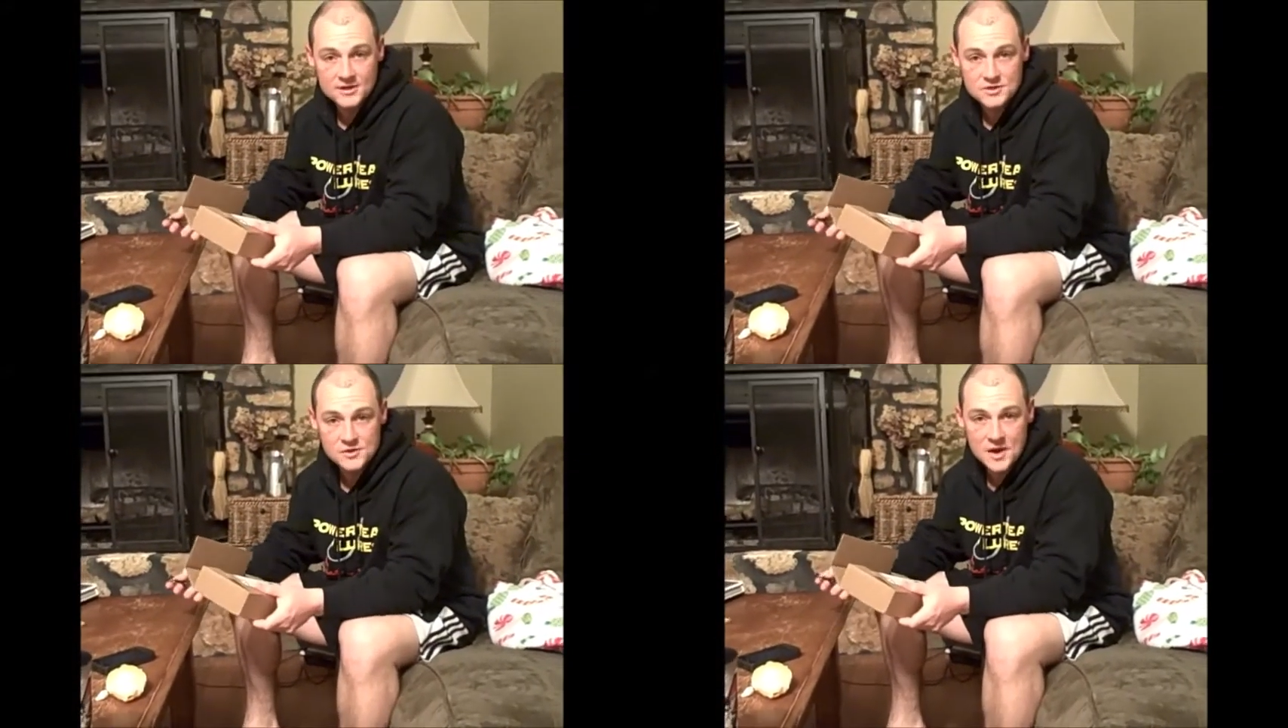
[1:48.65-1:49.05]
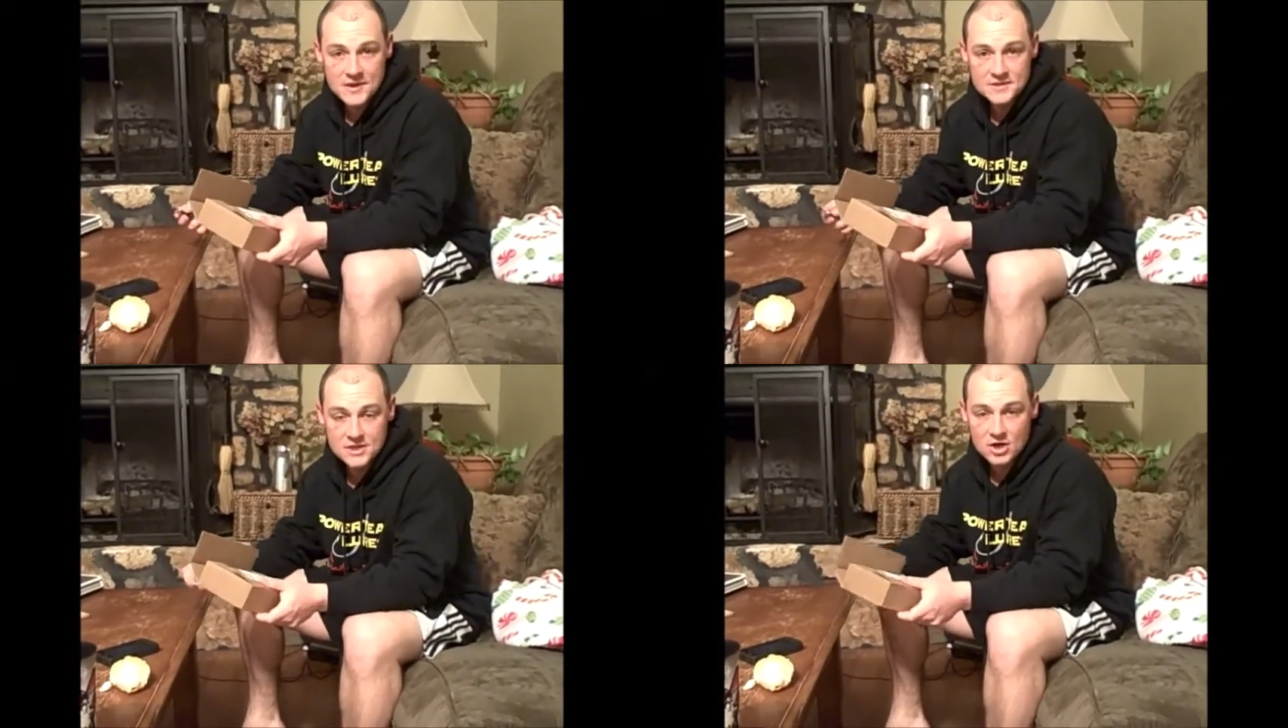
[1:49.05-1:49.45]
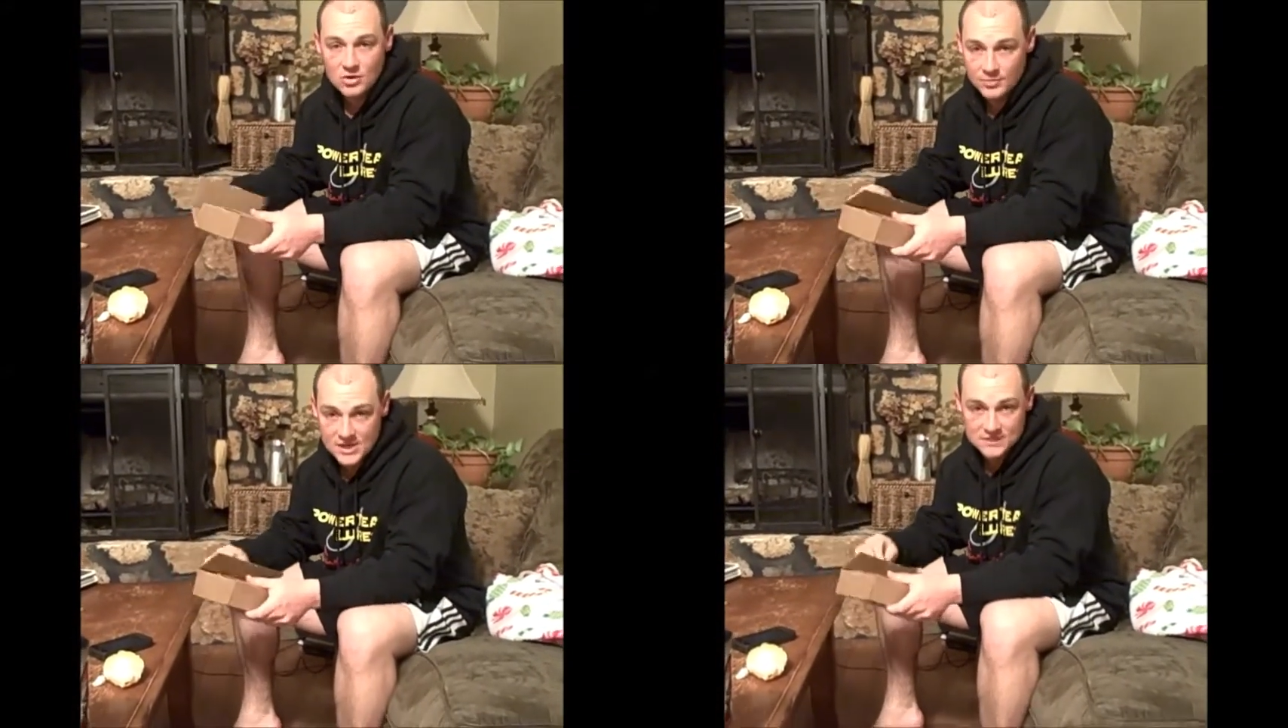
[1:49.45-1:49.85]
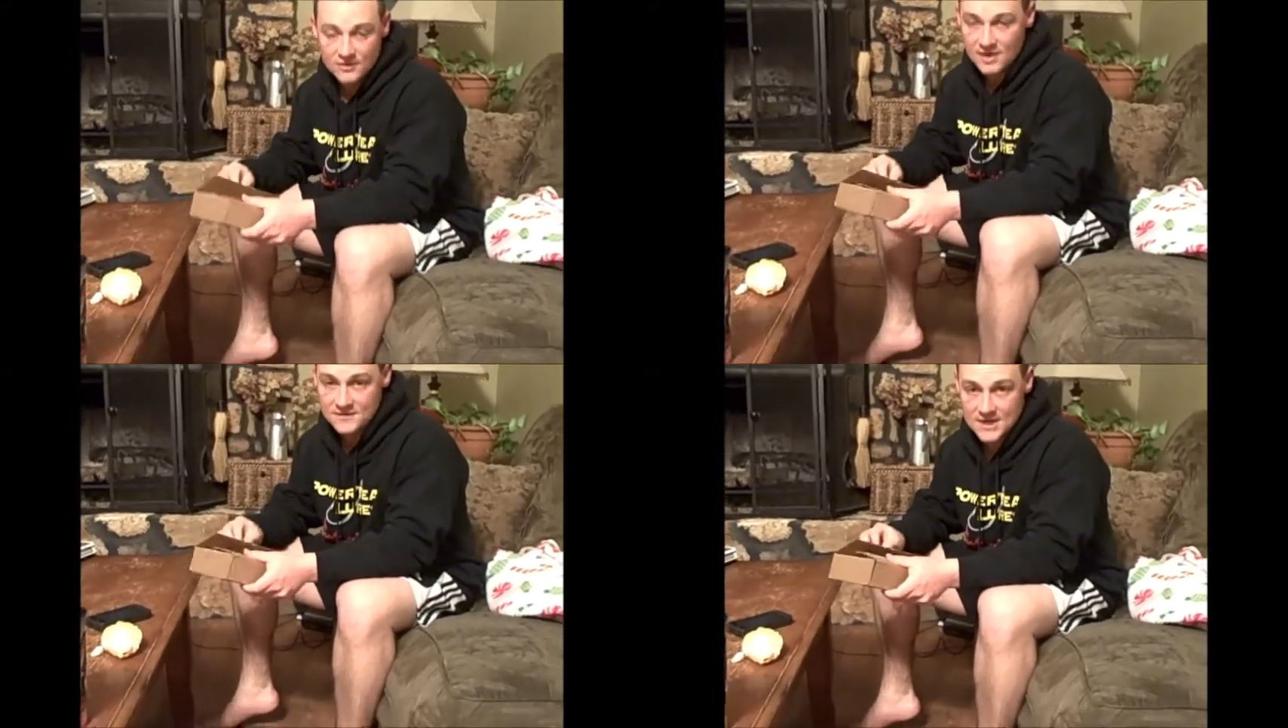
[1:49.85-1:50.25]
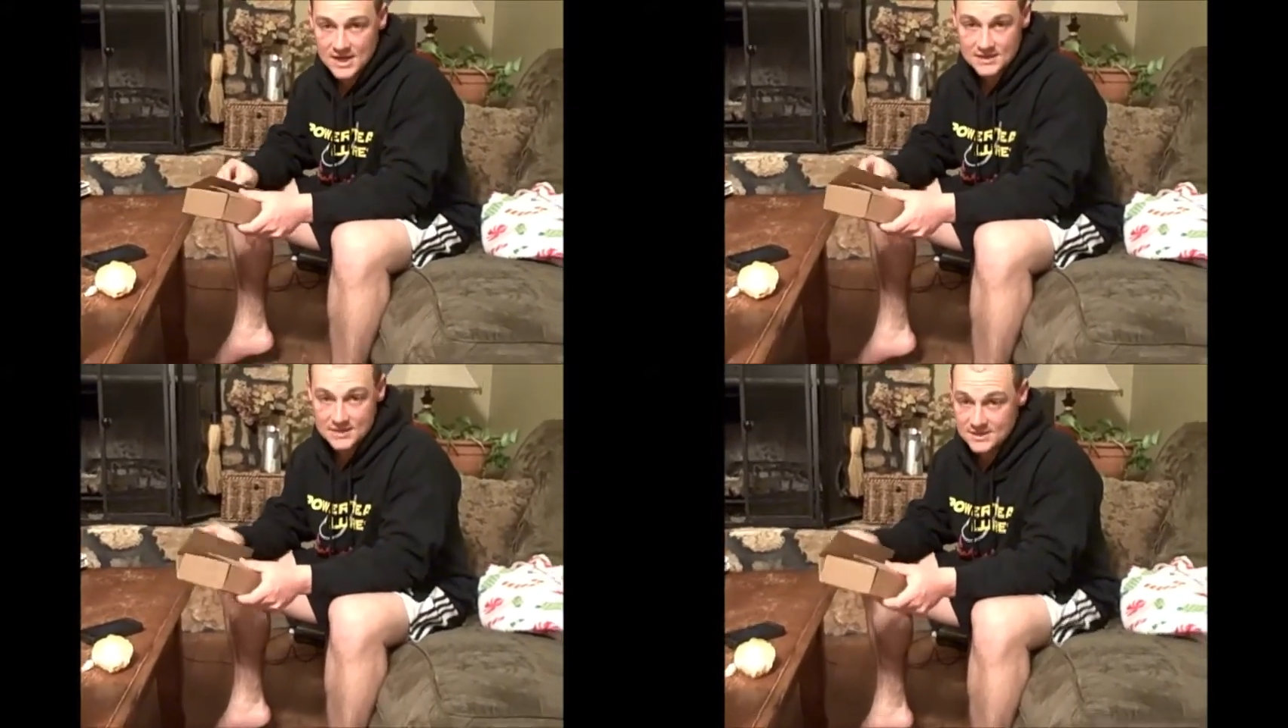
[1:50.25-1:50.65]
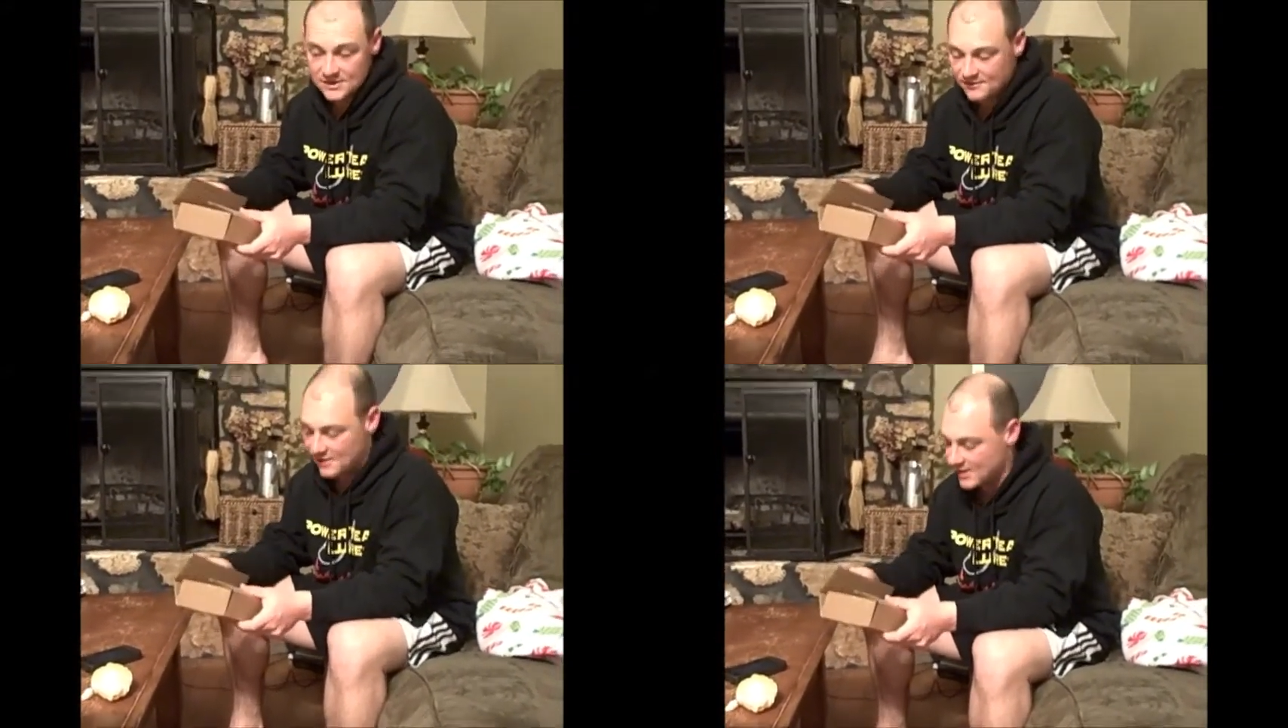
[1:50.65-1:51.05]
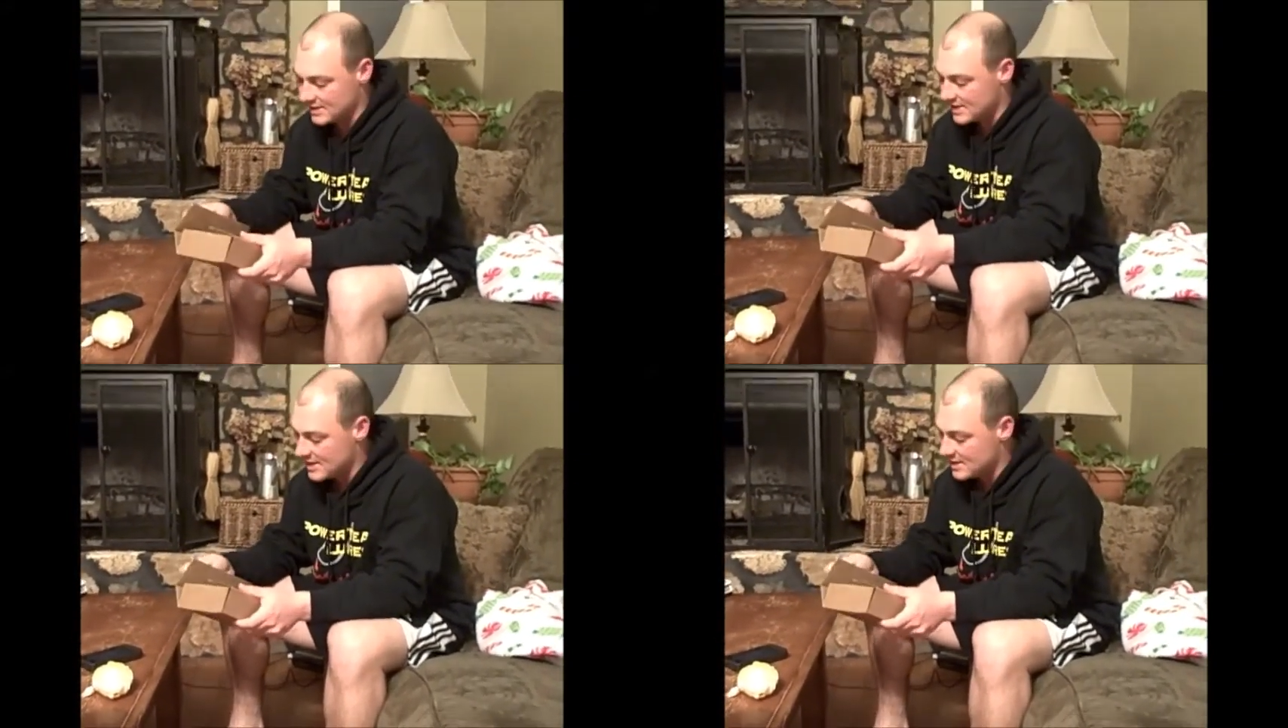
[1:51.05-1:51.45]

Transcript: as you guys know. Best5Zach's easy to find.